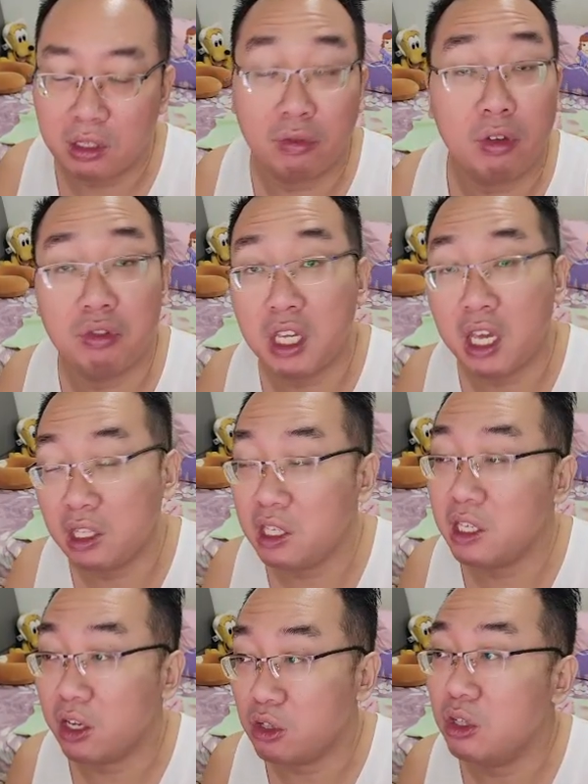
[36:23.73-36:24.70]
a
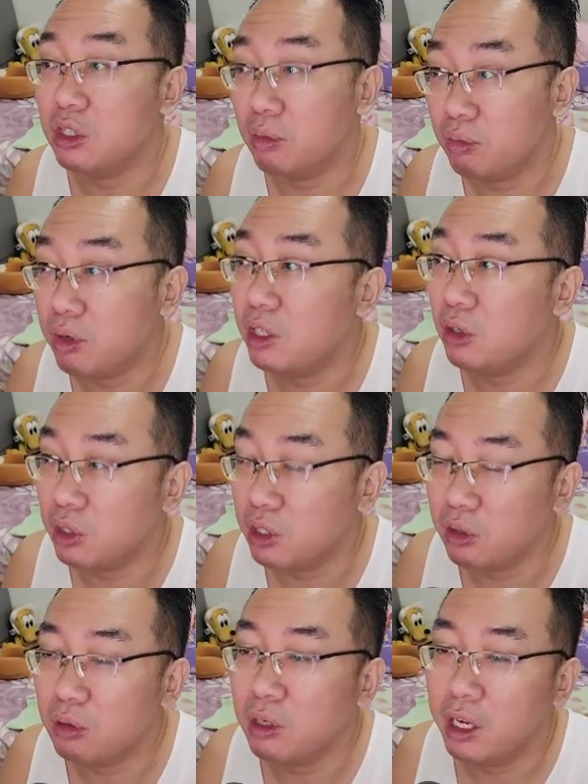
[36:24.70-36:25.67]
5080 actually is a pretty good
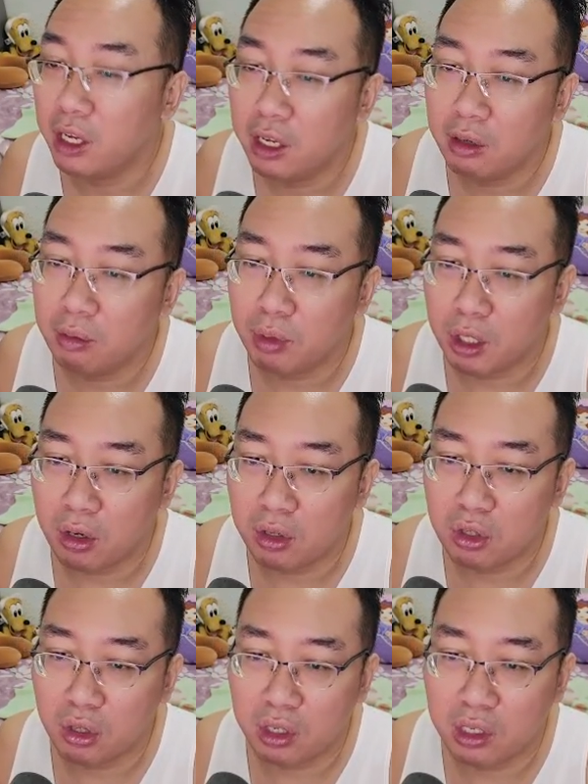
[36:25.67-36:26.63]
deal, because
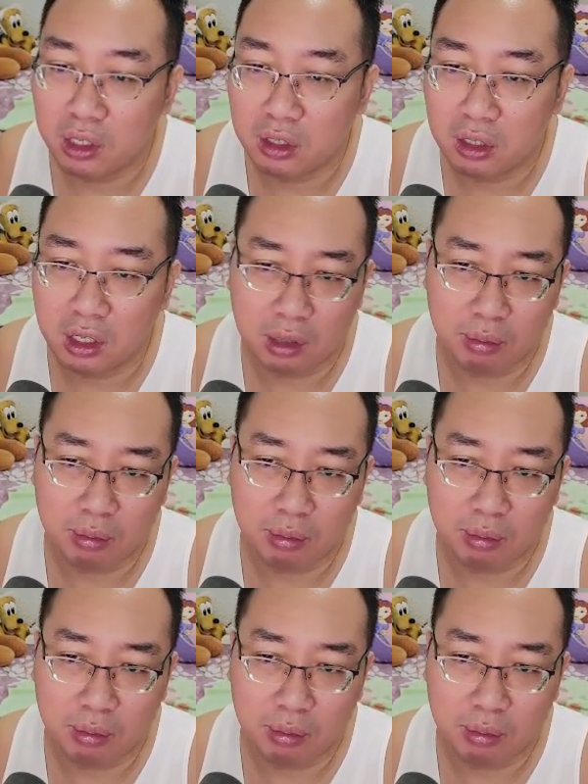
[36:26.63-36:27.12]
you'll be